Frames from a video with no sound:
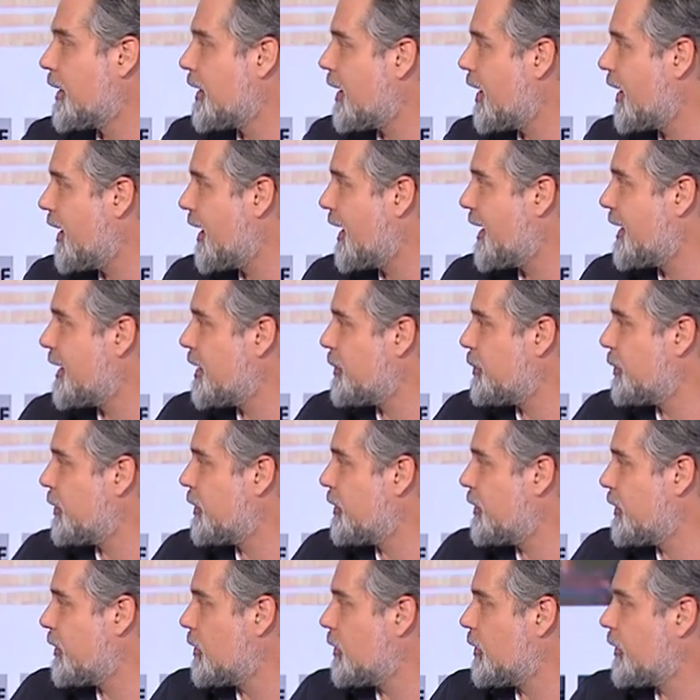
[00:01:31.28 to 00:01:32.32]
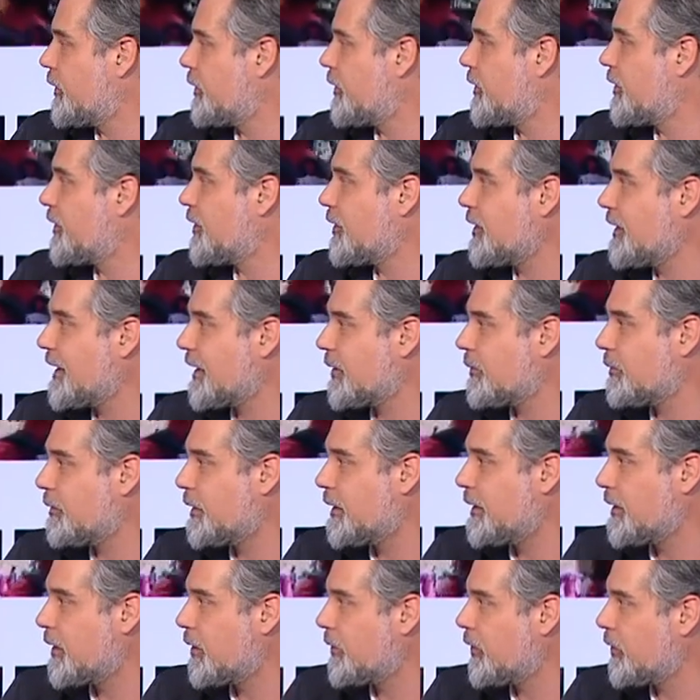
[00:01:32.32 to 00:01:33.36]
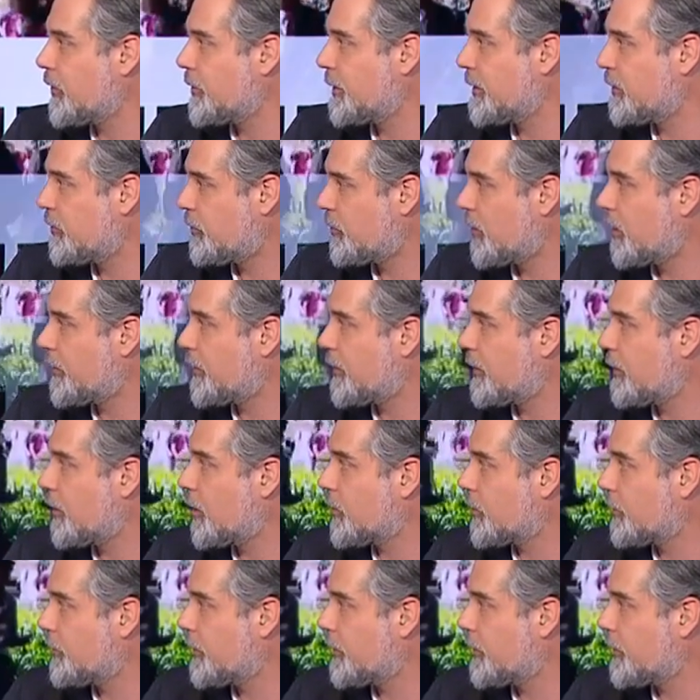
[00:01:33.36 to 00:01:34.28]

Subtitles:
highly produced, slick video that's been shot in a lot of